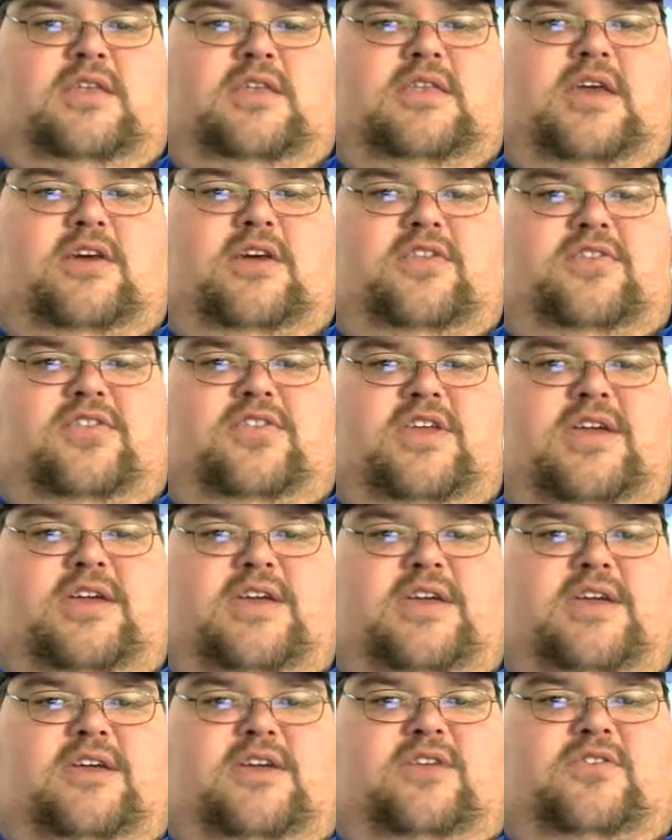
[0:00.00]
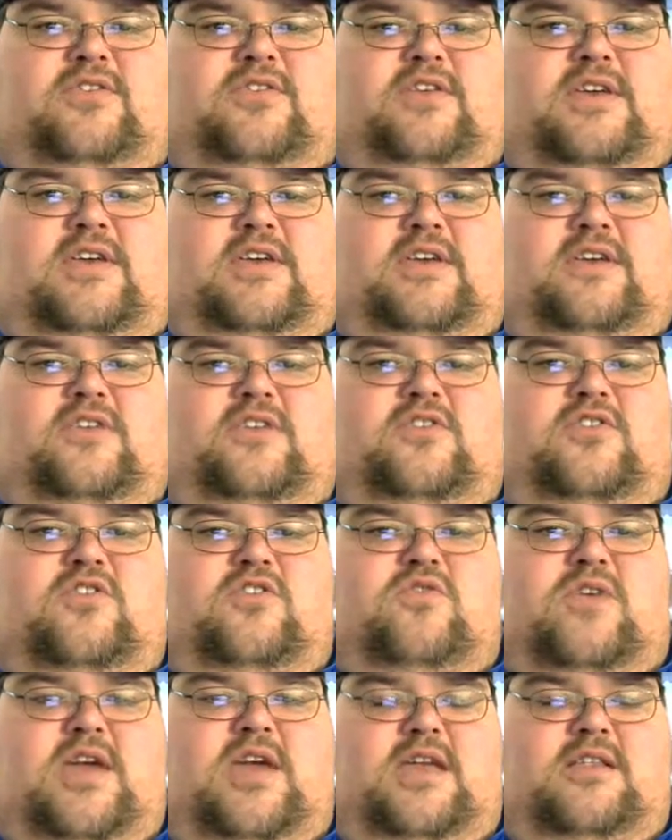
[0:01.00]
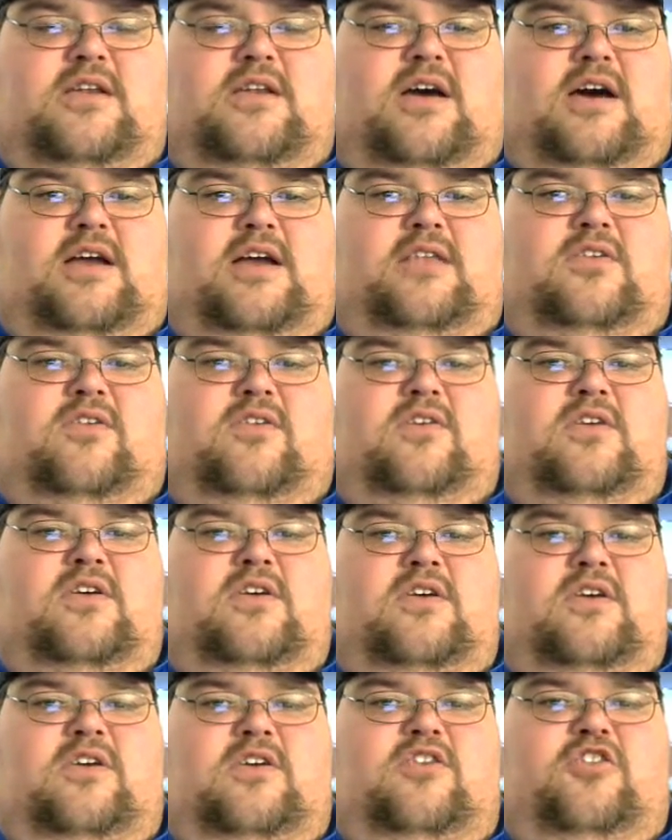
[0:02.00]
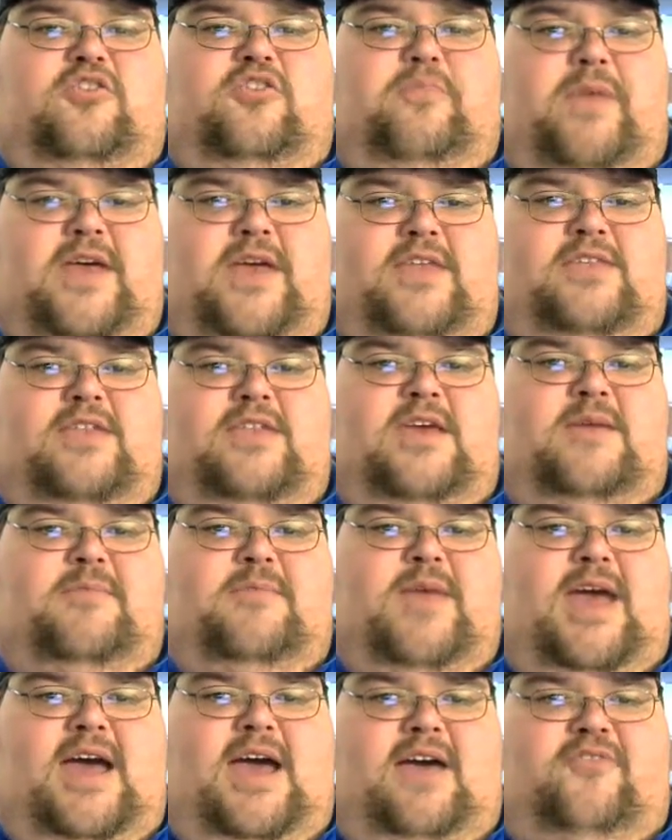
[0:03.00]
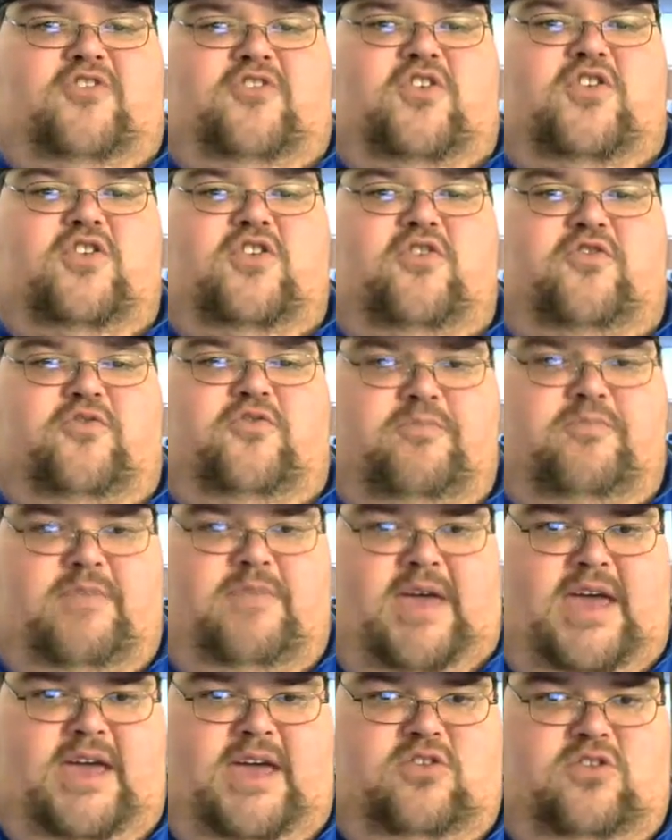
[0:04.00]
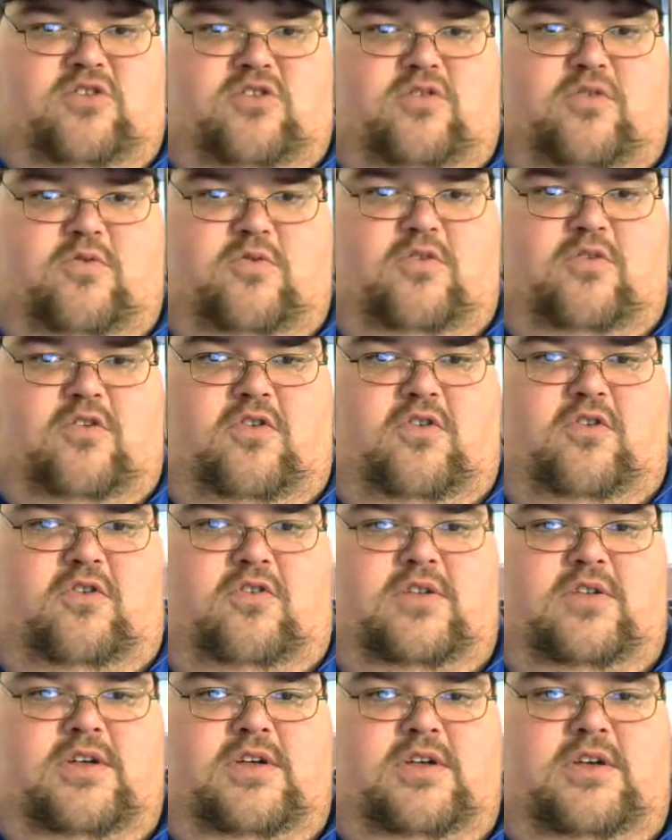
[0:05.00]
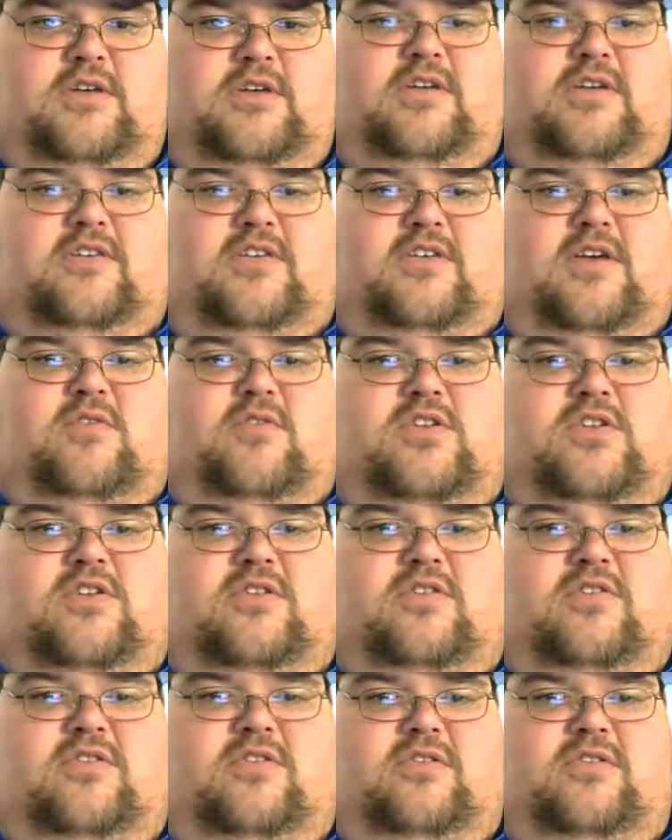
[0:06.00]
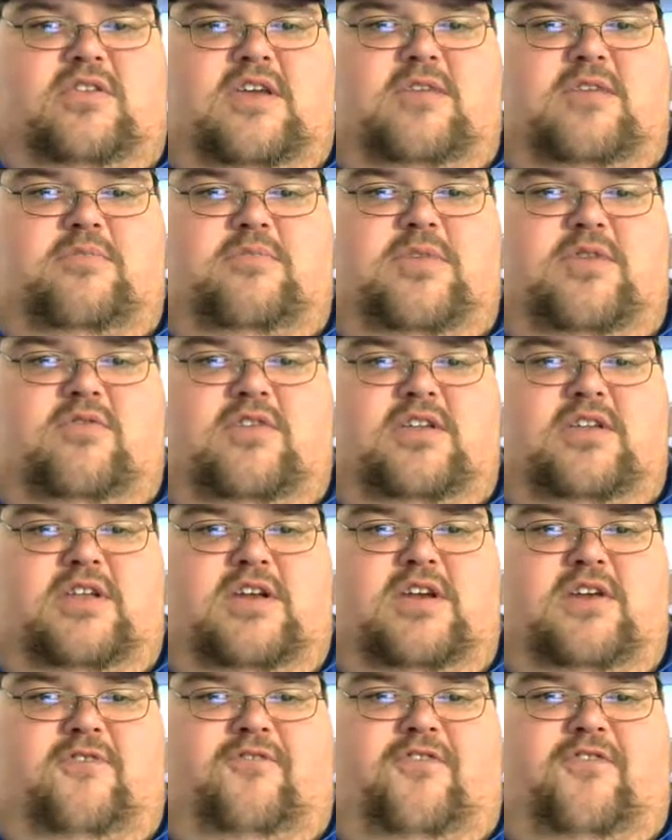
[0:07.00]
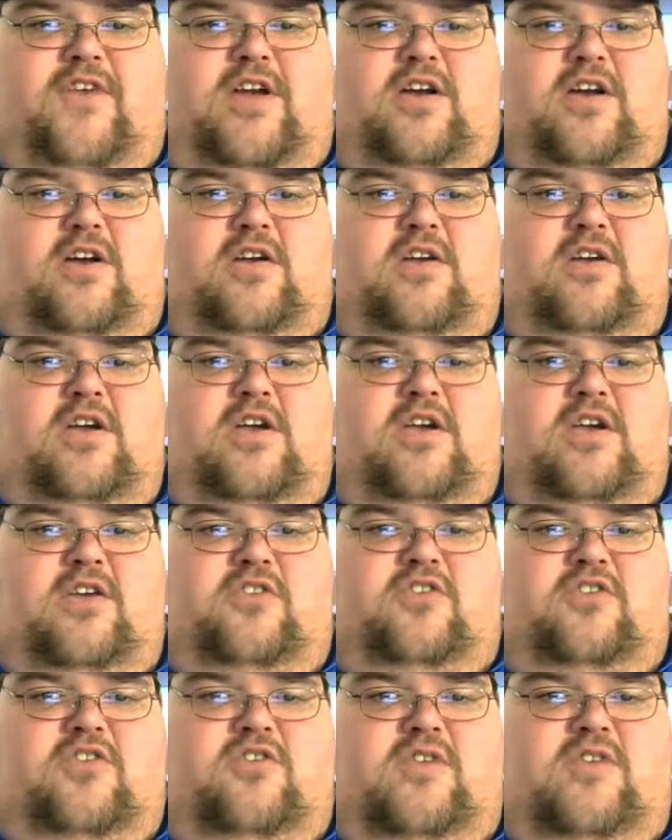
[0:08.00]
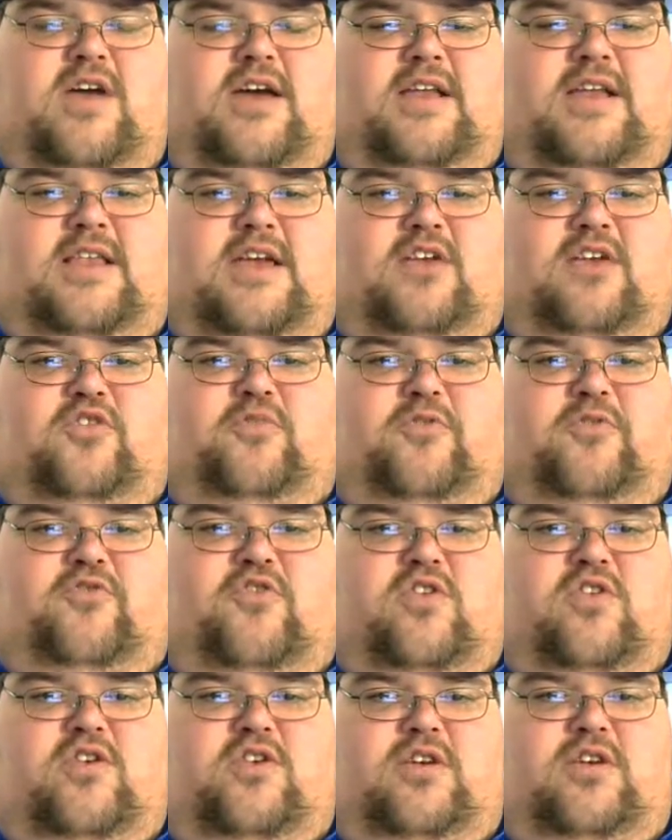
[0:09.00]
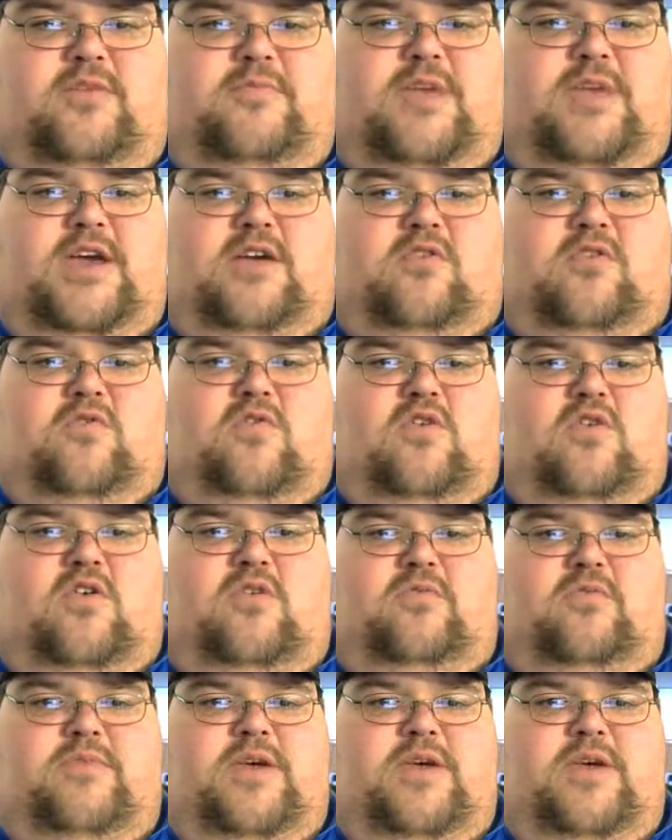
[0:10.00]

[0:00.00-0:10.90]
Now, the thing is you cannot spend them after you've made your role, because that would just like be really unfair. So you gotta announce before you're gonna make a role.